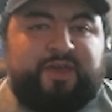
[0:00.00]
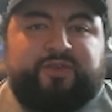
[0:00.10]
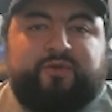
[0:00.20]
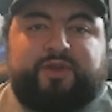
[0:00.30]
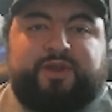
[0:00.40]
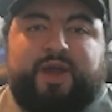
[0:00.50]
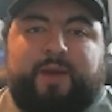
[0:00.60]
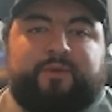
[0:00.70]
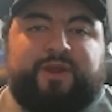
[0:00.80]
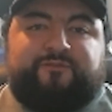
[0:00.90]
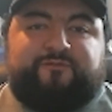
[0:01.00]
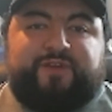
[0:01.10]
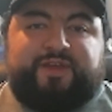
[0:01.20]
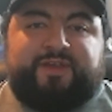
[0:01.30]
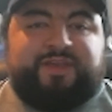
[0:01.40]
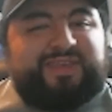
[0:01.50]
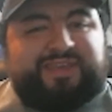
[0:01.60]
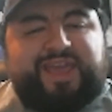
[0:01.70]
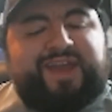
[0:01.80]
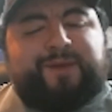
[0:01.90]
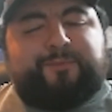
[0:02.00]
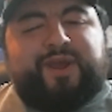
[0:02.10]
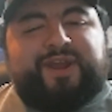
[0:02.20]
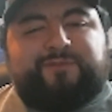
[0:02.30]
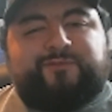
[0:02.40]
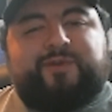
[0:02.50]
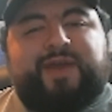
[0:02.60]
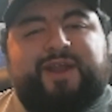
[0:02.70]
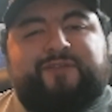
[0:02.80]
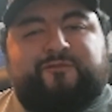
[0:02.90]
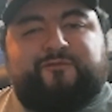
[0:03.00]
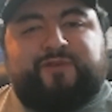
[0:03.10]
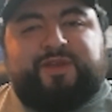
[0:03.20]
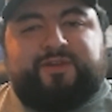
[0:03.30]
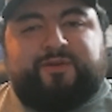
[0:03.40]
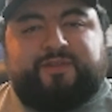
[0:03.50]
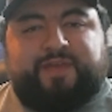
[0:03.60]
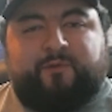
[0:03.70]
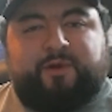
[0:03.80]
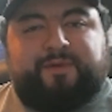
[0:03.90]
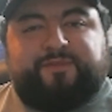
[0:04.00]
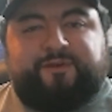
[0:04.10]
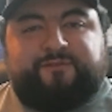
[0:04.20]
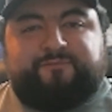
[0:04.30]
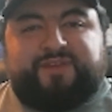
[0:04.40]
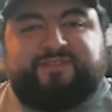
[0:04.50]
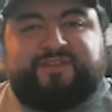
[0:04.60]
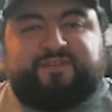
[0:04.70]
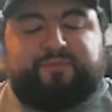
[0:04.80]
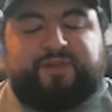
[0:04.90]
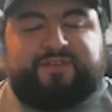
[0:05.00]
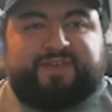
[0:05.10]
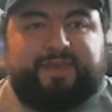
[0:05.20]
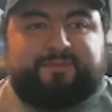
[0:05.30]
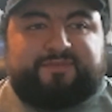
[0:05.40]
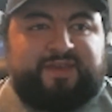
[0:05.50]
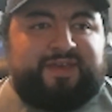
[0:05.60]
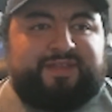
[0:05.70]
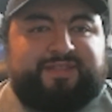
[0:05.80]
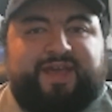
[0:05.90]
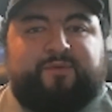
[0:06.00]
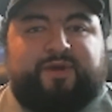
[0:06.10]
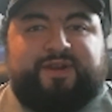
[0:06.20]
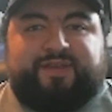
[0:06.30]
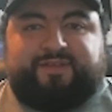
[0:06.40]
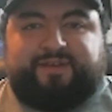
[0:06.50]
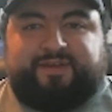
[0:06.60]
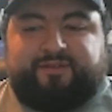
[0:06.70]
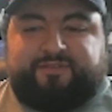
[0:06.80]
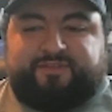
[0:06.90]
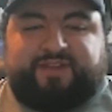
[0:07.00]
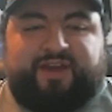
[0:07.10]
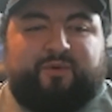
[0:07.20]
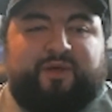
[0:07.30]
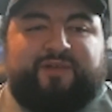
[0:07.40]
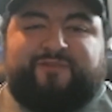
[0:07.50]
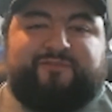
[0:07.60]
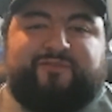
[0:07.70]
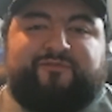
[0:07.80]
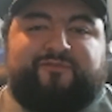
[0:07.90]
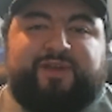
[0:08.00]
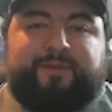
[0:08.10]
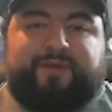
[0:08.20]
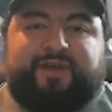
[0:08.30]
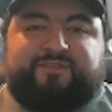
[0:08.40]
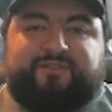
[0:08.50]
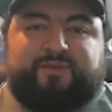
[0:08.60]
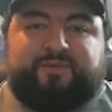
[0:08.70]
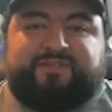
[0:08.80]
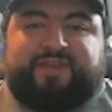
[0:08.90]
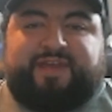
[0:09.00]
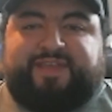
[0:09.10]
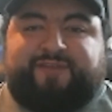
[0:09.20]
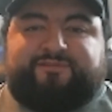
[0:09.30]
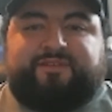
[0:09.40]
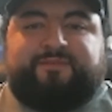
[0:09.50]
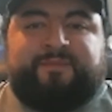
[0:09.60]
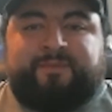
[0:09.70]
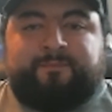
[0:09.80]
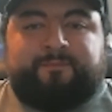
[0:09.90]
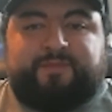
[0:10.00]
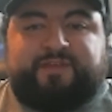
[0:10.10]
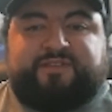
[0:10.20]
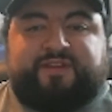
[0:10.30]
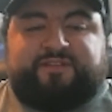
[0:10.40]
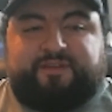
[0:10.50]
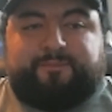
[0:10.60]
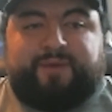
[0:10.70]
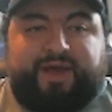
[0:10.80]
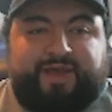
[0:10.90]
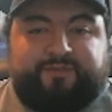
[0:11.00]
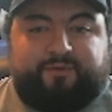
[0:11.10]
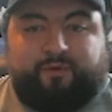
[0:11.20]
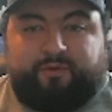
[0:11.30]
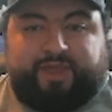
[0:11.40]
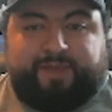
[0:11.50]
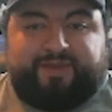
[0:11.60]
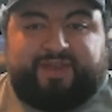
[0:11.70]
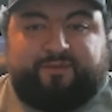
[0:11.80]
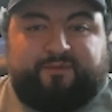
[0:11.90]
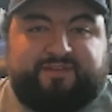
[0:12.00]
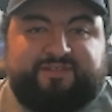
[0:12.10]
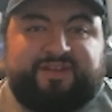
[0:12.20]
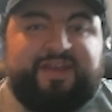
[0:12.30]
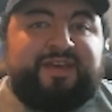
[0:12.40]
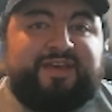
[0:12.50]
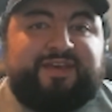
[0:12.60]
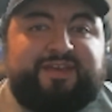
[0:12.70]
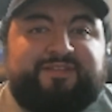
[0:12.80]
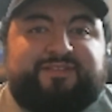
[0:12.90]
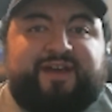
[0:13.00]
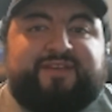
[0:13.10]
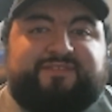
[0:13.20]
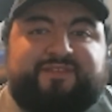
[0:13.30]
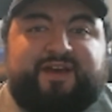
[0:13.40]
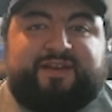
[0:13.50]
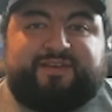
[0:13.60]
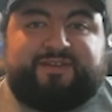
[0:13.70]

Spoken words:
you can upgrade for free. You can upgrade if you got it for free during that 1 month of PlayStation Plus games. That one has not qualified for the free upgrade, so you would sadly have to essentially buy the whole game again, which does suck,